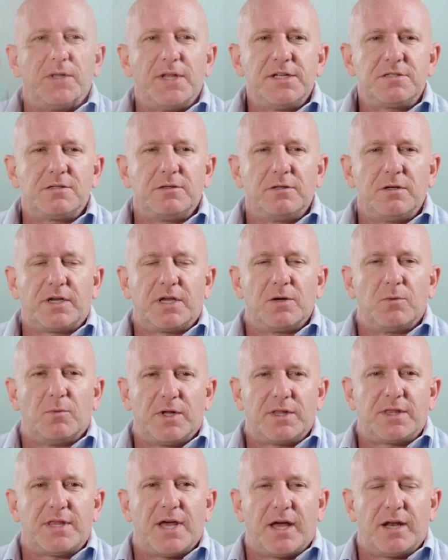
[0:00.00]
let's look at
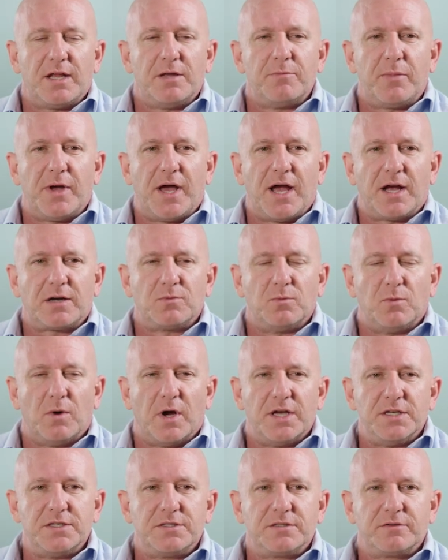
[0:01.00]
what that impact
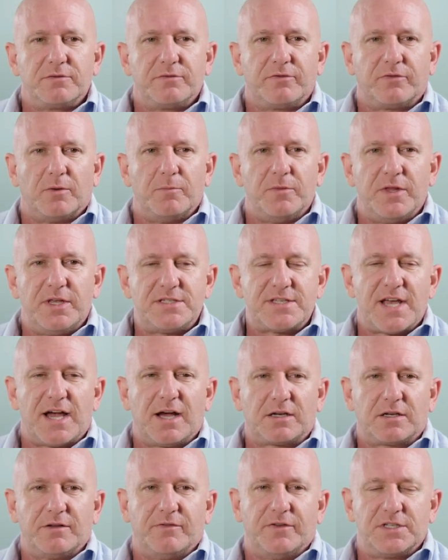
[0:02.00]
was from these
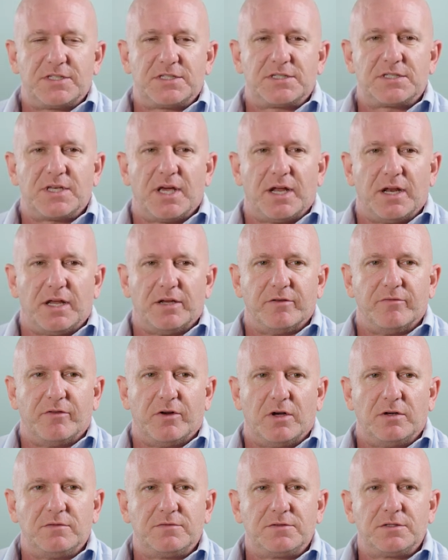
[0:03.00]
activists getting
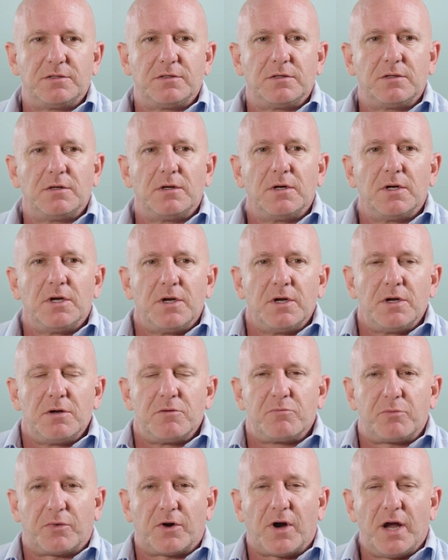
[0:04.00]
involved.
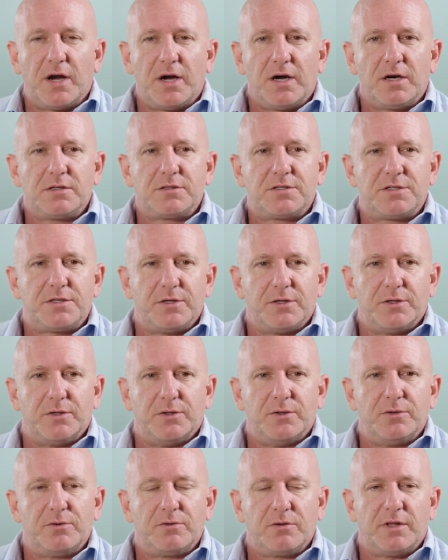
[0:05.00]
Prior
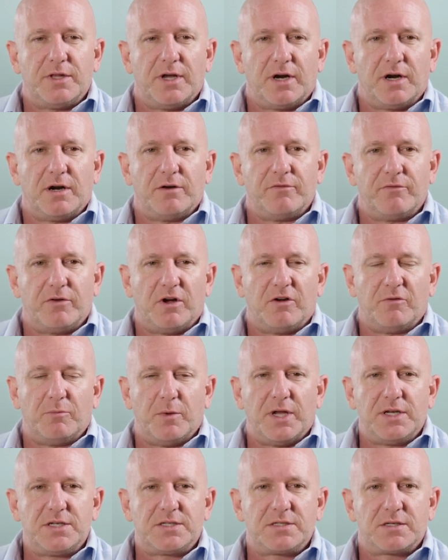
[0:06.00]
to their
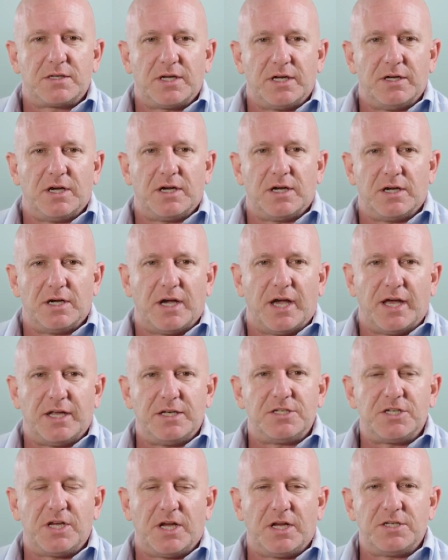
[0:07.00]
involvement
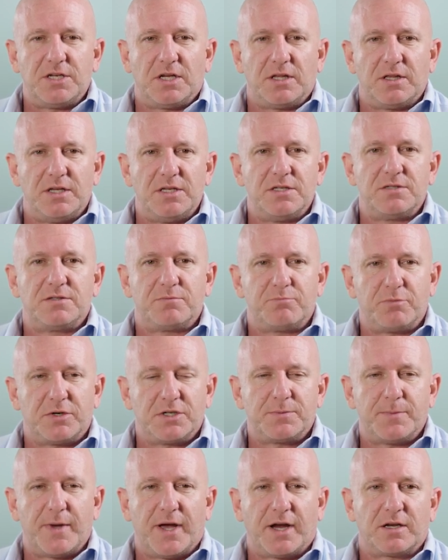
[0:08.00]
and changing these
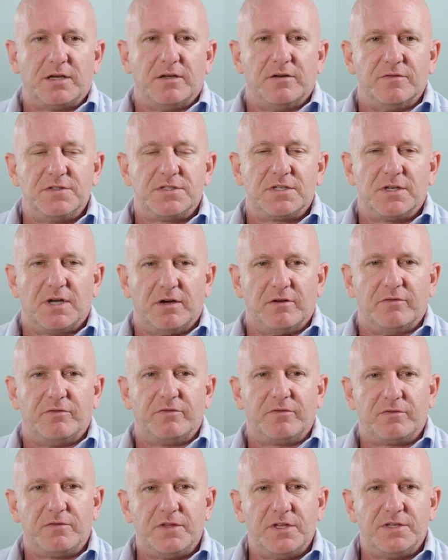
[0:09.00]
perspectives
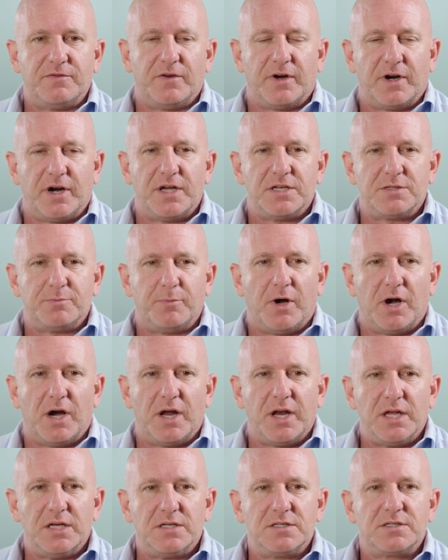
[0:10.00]
of these various
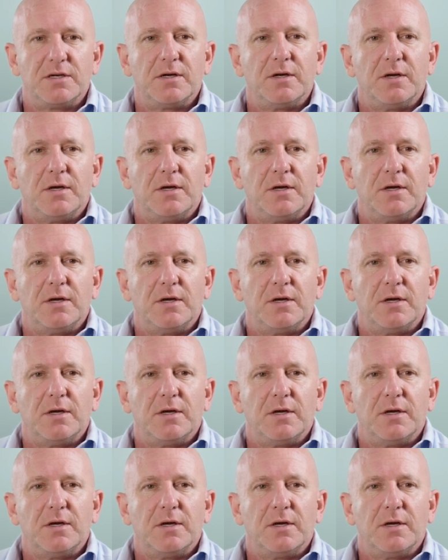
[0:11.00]
bodies,